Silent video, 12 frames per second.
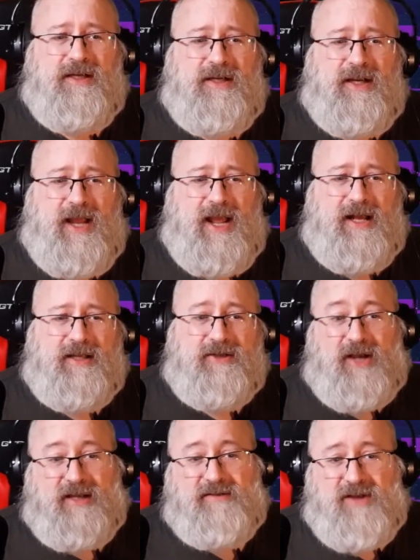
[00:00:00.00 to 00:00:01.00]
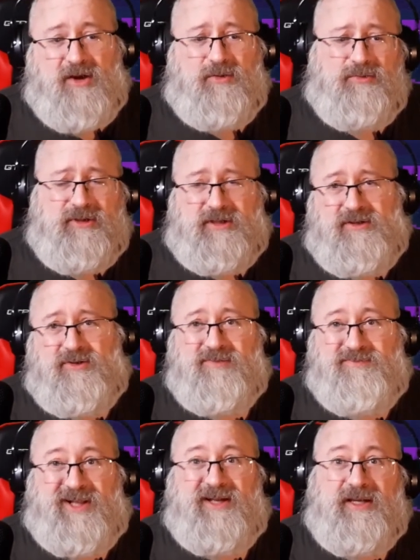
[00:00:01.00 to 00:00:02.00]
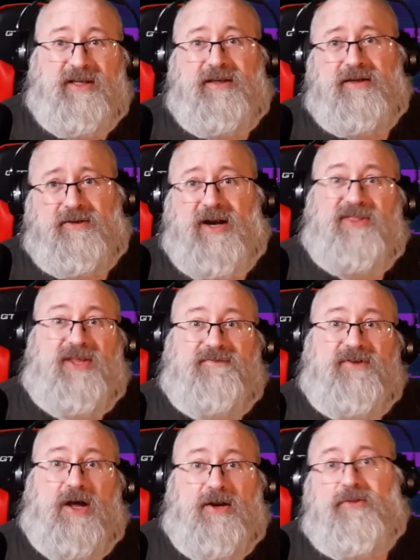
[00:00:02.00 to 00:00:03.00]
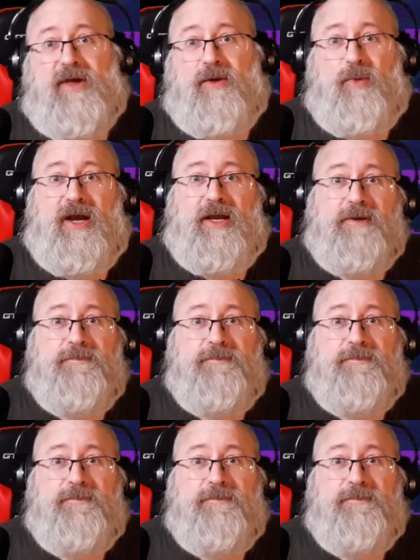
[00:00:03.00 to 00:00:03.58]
And I know that you can play Grand Theft Auto that way.